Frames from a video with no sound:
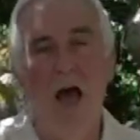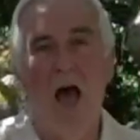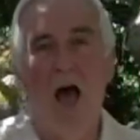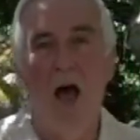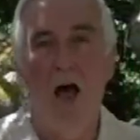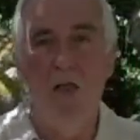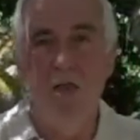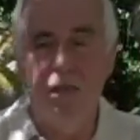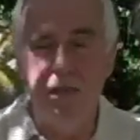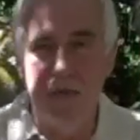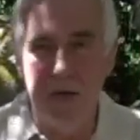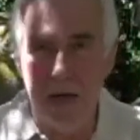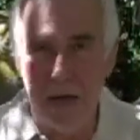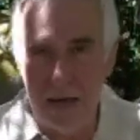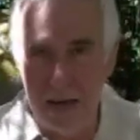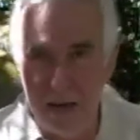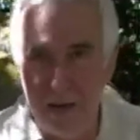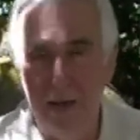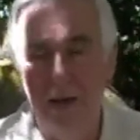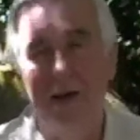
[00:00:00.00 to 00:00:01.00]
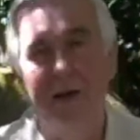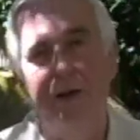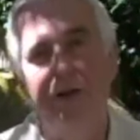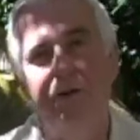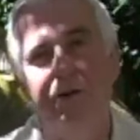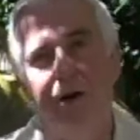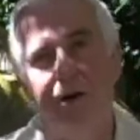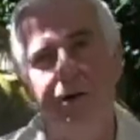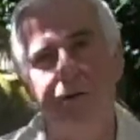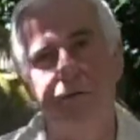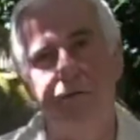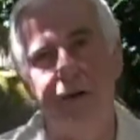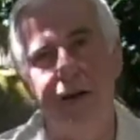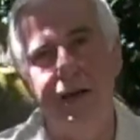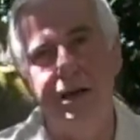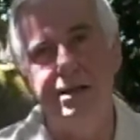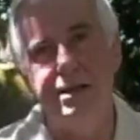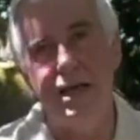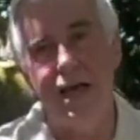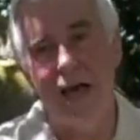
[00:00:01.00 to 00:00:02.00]
And then you've got to
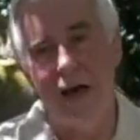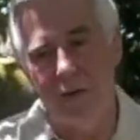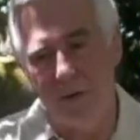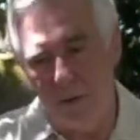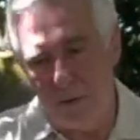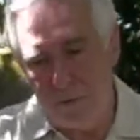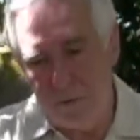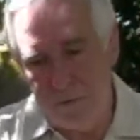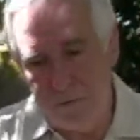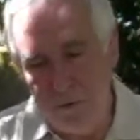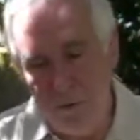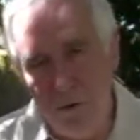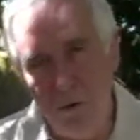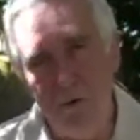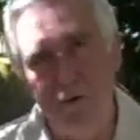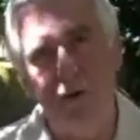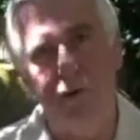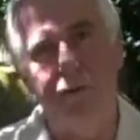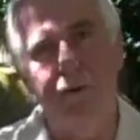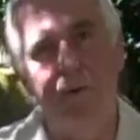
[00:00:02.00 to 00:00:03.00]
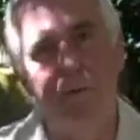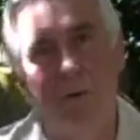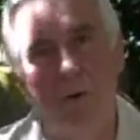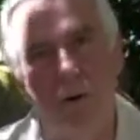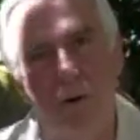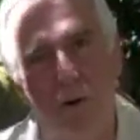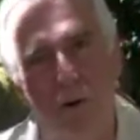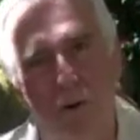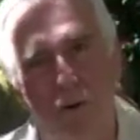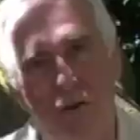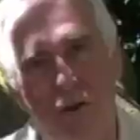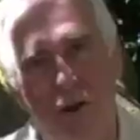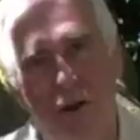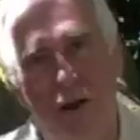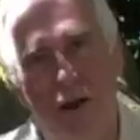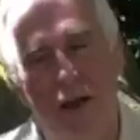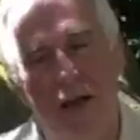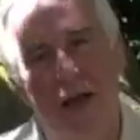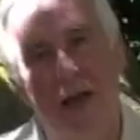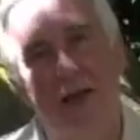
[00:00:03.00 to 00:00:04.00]
phase out the food reward
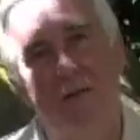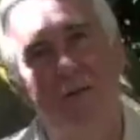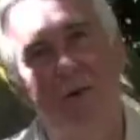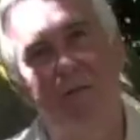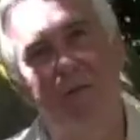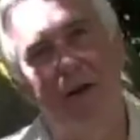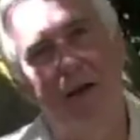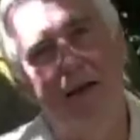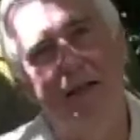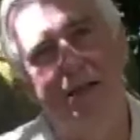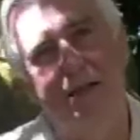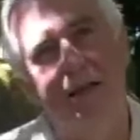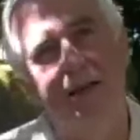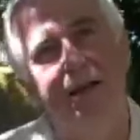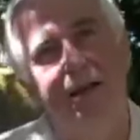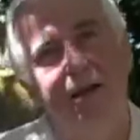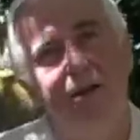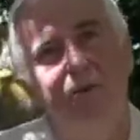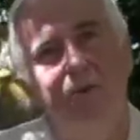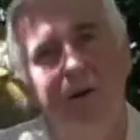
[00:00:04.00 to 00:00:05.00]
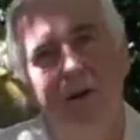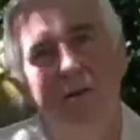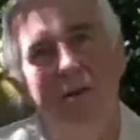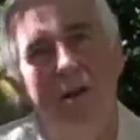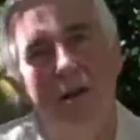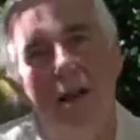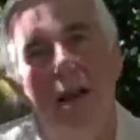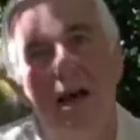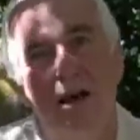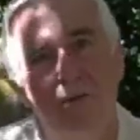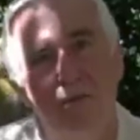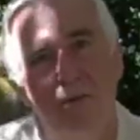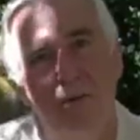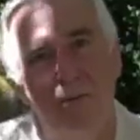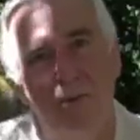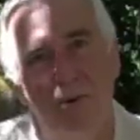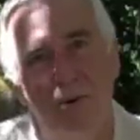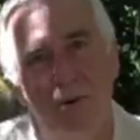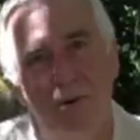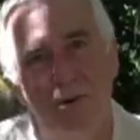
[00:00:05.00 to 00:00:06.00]
and replace it with life
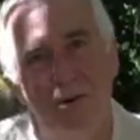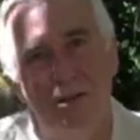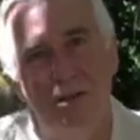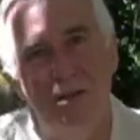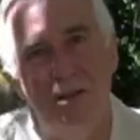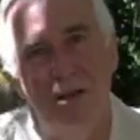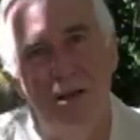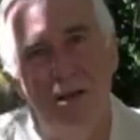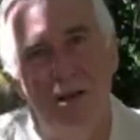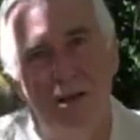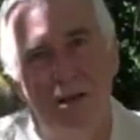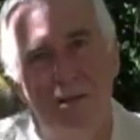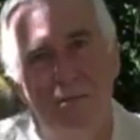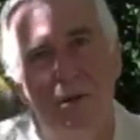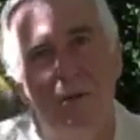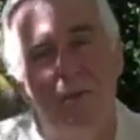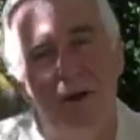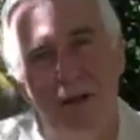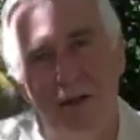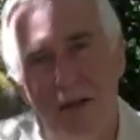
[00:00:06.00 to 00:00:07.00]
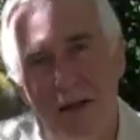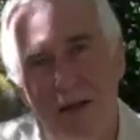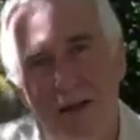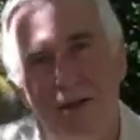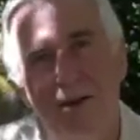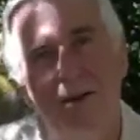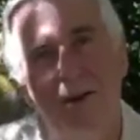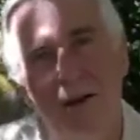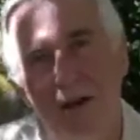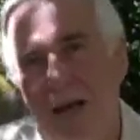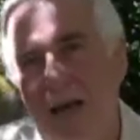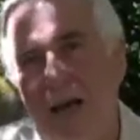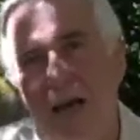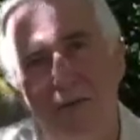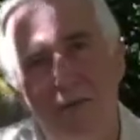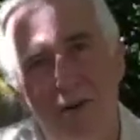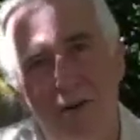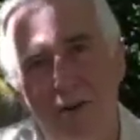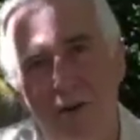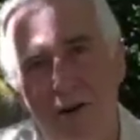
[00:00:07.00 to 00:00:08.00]
rewards. But by then you're going to
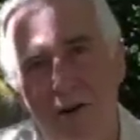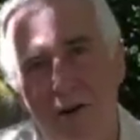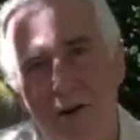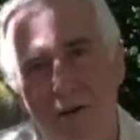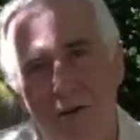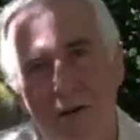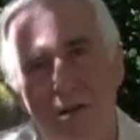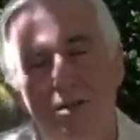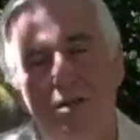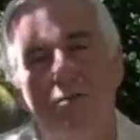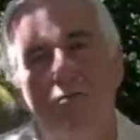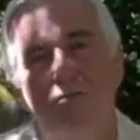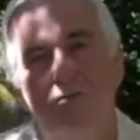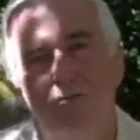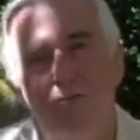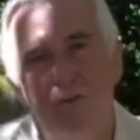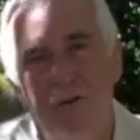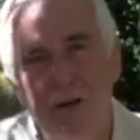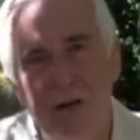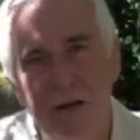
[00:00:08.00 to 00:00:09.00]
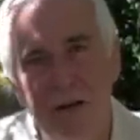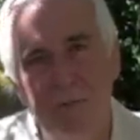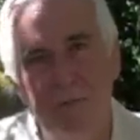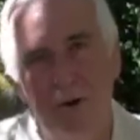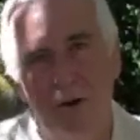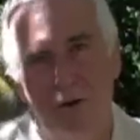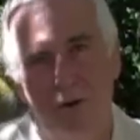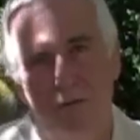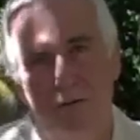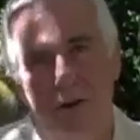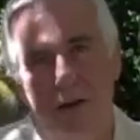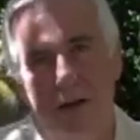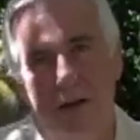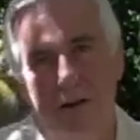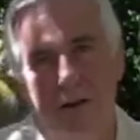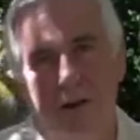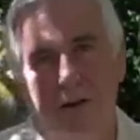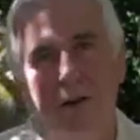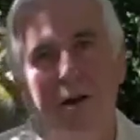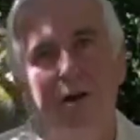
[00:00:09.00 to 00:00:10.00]
have a dog that's really
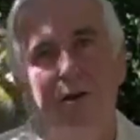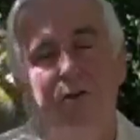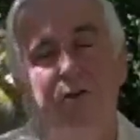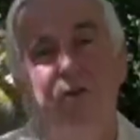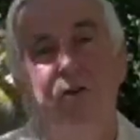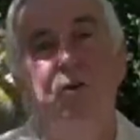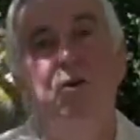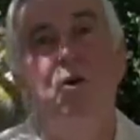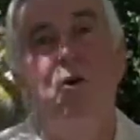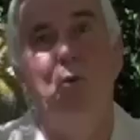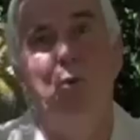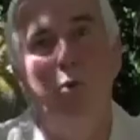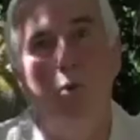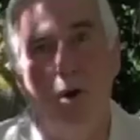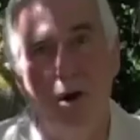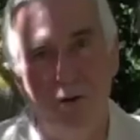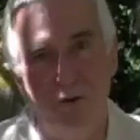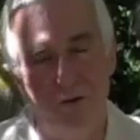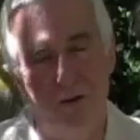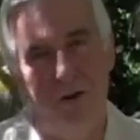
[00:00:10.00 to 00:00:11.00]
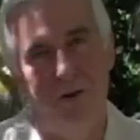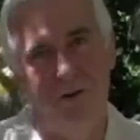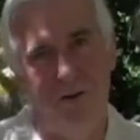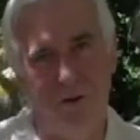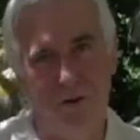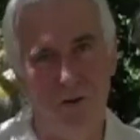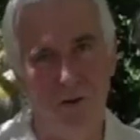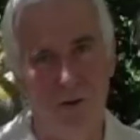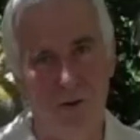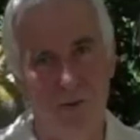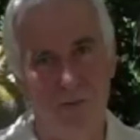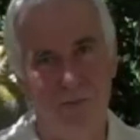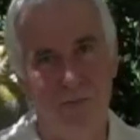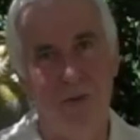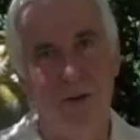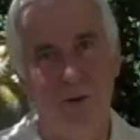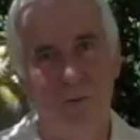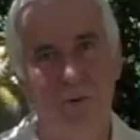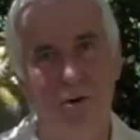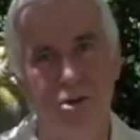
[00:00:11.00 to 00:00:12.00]
motivated to want to do
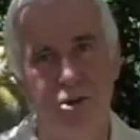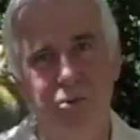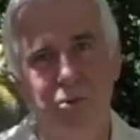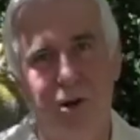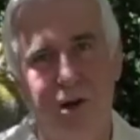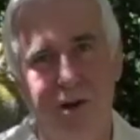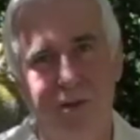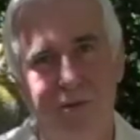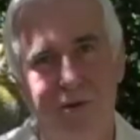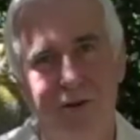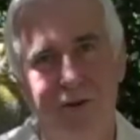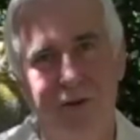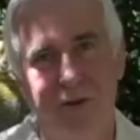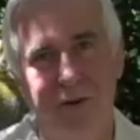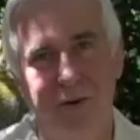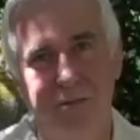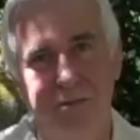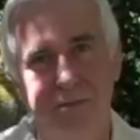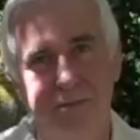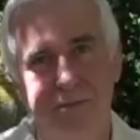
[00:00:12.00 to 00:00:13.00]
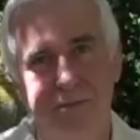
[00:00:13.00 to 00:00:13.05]
what you want him to do.